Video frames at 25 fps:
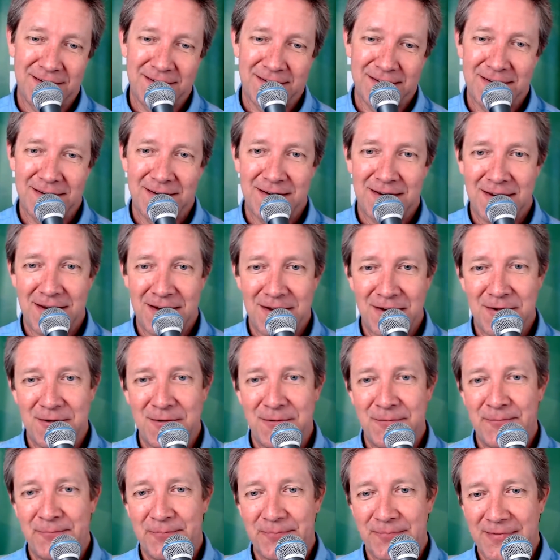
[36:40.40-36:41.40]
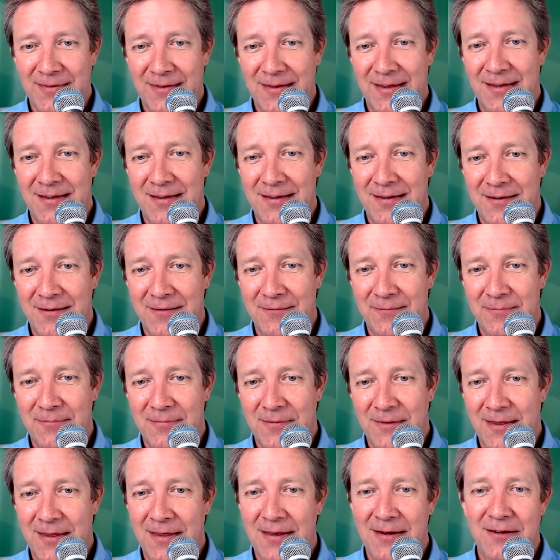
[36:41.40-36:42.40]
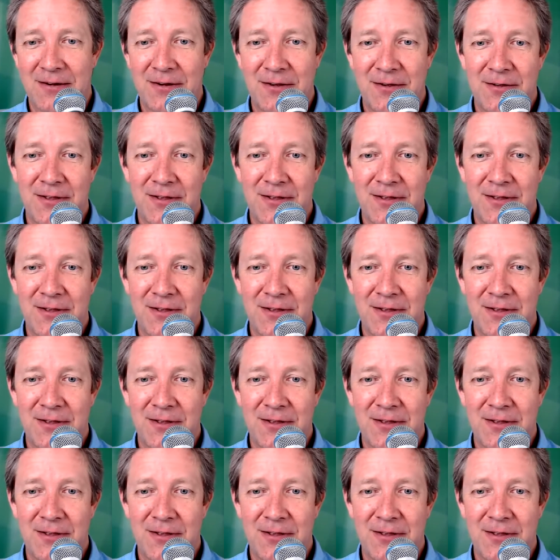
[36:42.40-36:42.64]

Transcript: You know, I don't know.